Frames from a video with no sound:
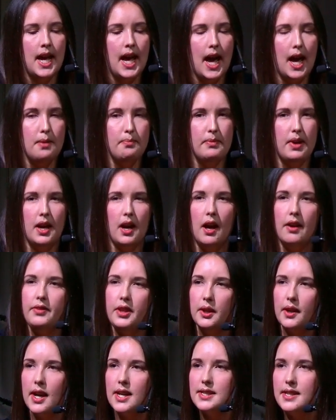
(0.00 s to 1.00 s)
Have
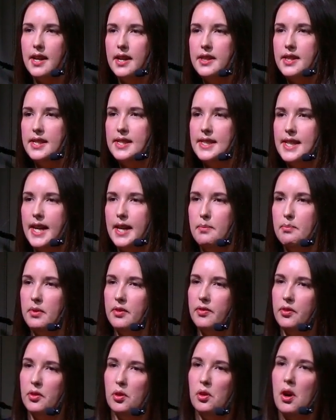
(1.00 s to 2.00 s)
you guys heard this saying
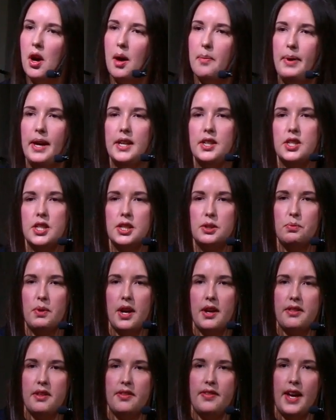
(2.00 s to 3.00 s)
before? A picture's
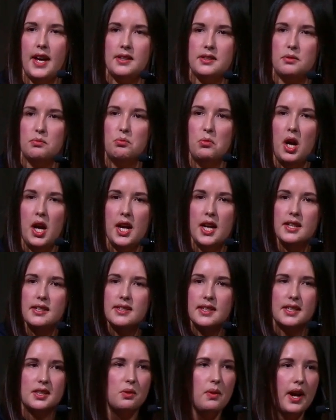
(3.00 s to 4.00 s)
worth 1,000 words.
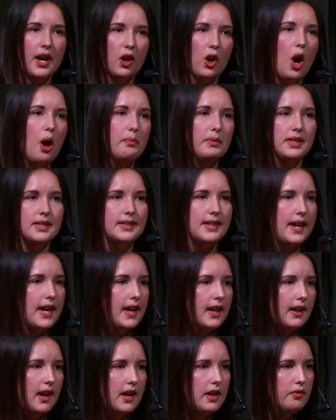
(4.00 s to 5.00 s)
That's quite a common
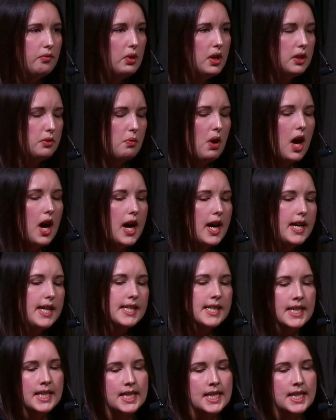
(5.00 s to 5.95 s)
saying kind of worldwide.